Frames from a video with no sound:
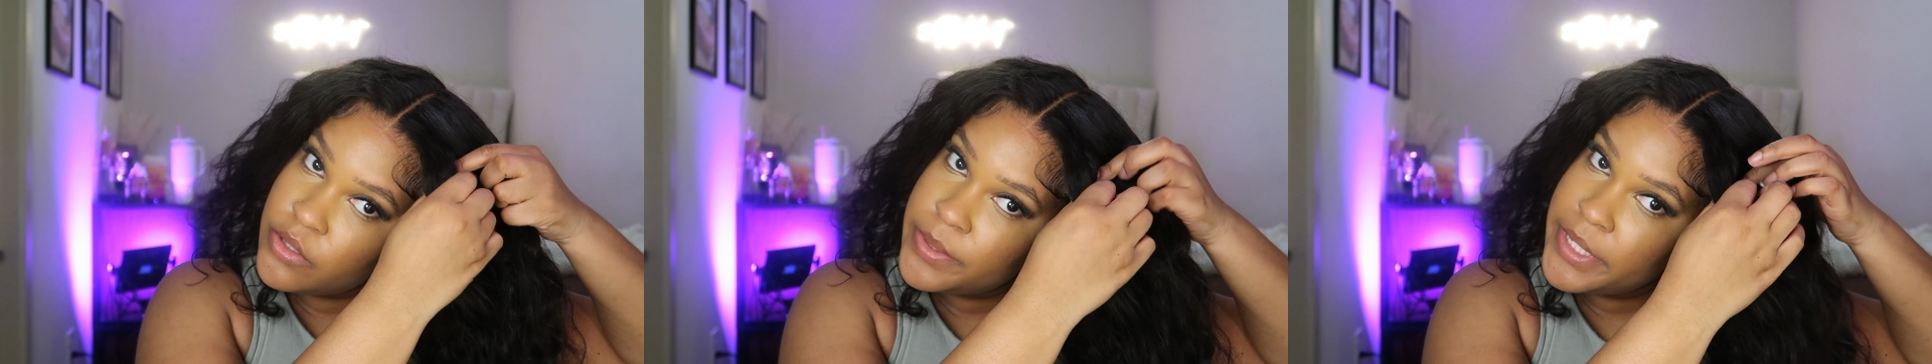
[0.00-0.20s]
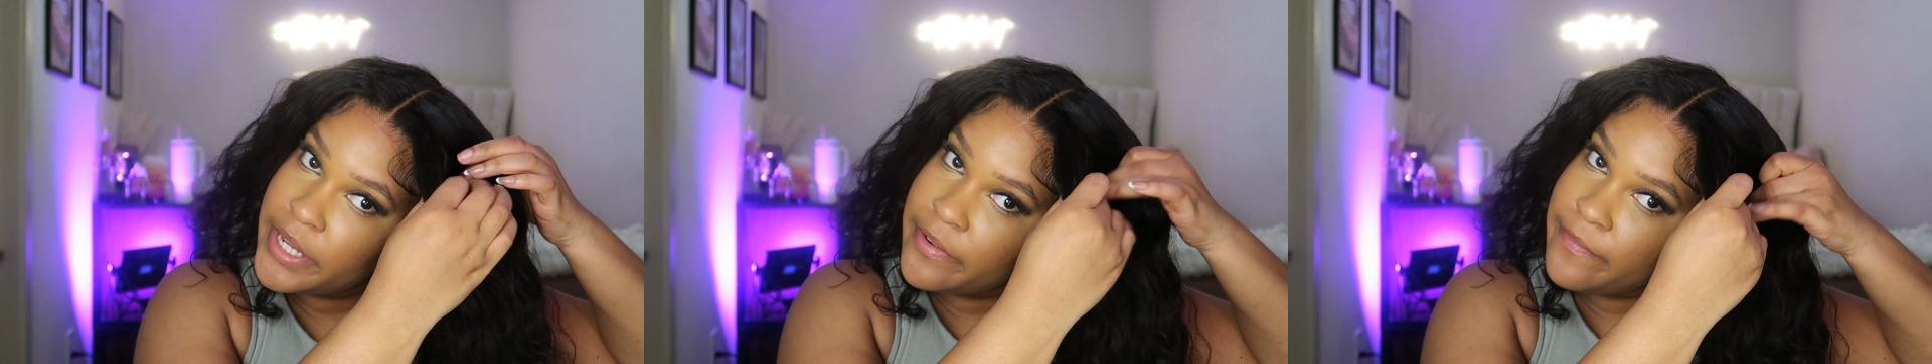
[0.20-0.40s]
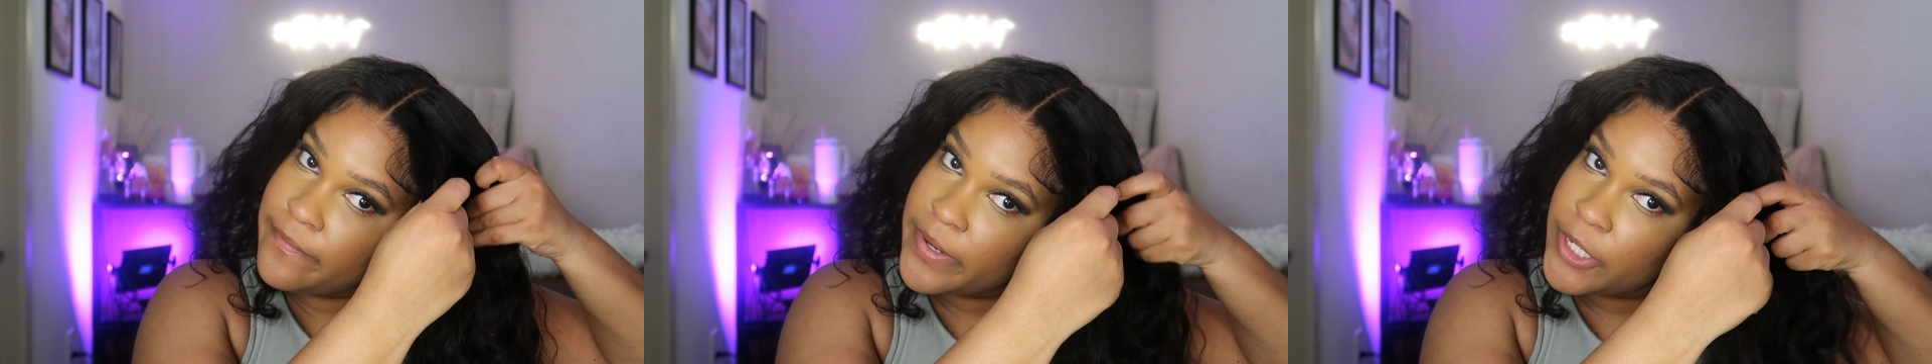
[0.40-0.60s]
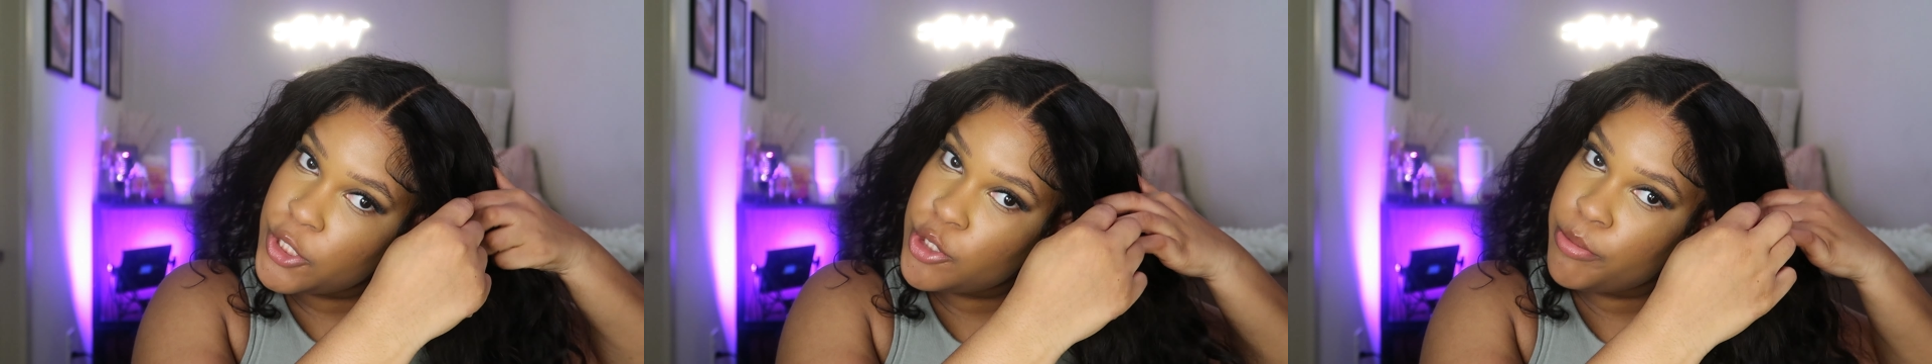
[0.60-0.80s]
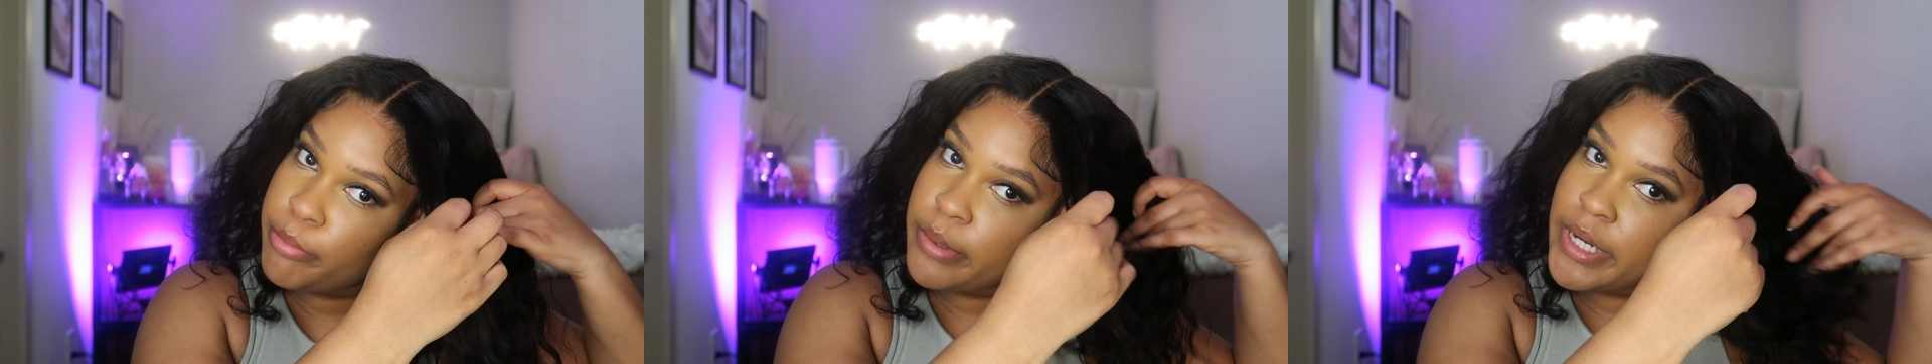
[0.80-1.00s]
do like
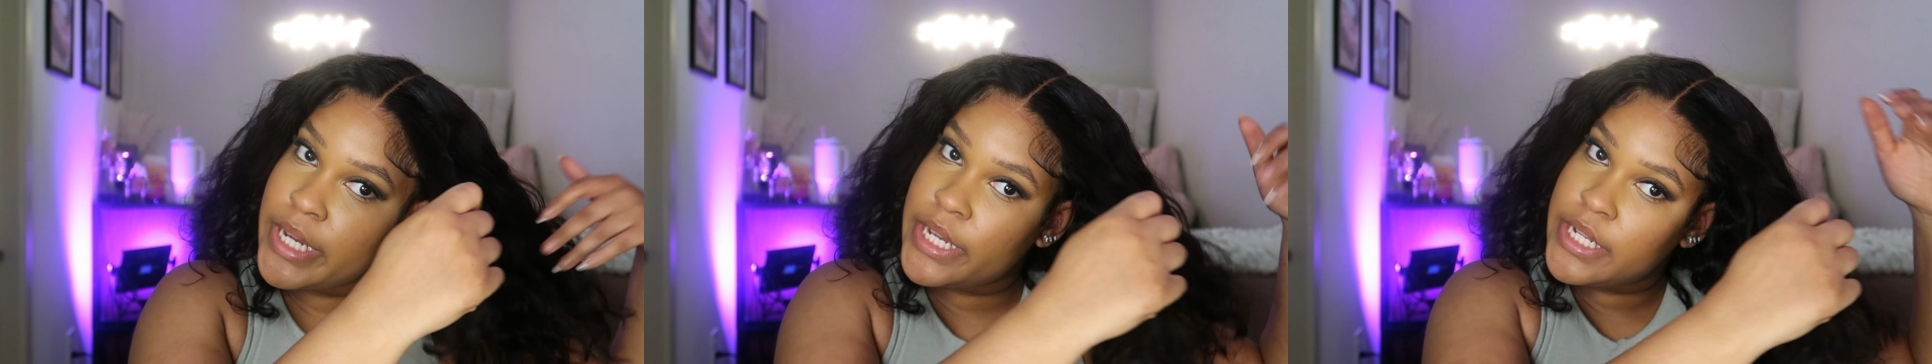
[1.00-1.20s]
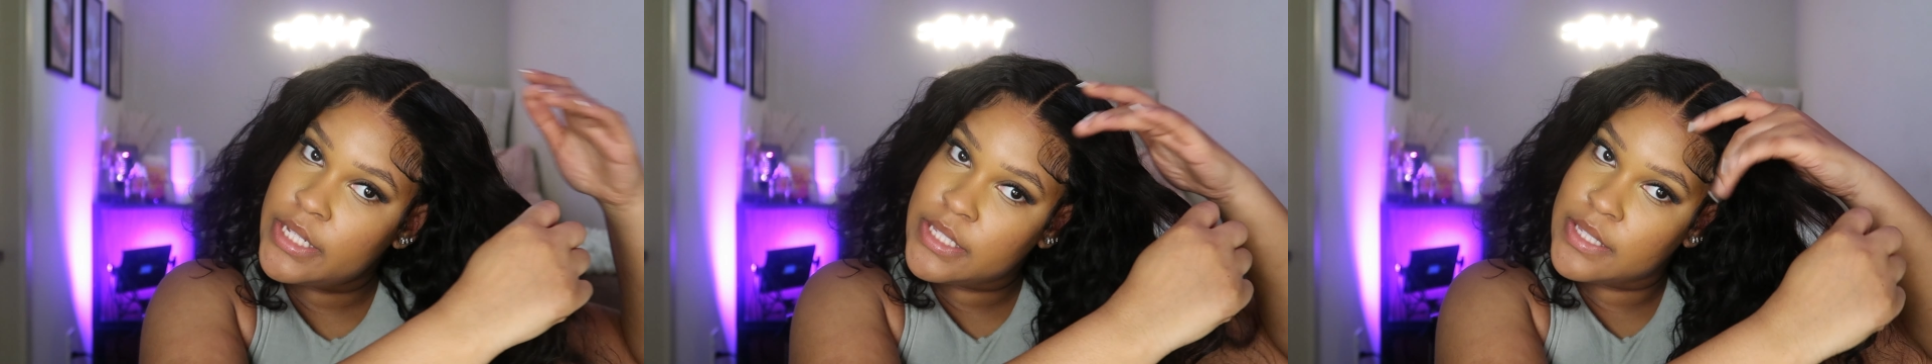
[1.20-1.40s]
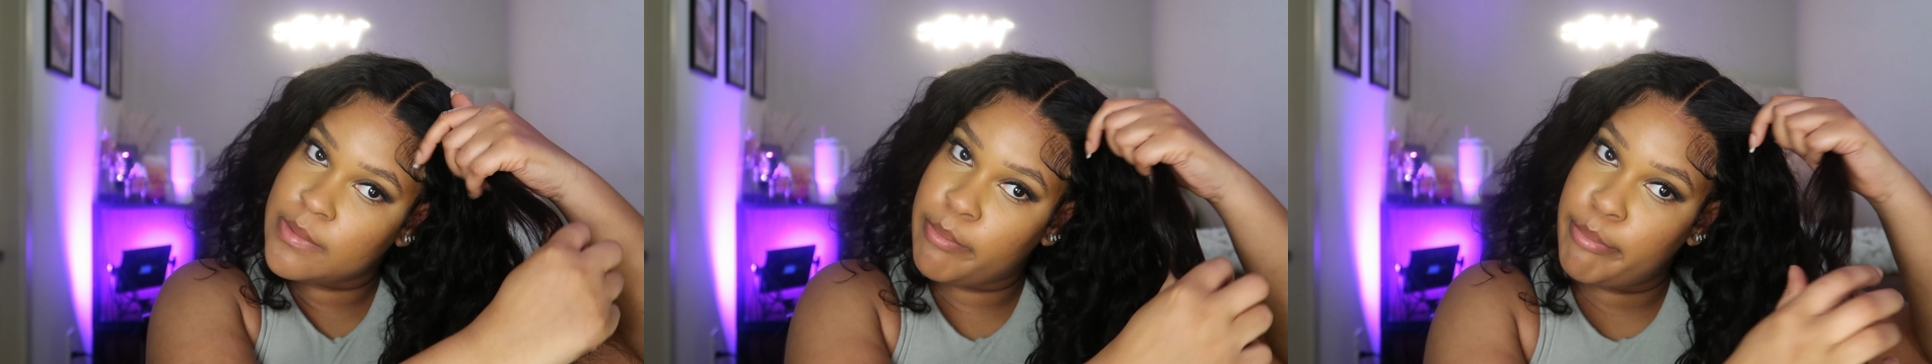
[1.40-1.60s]
French braids,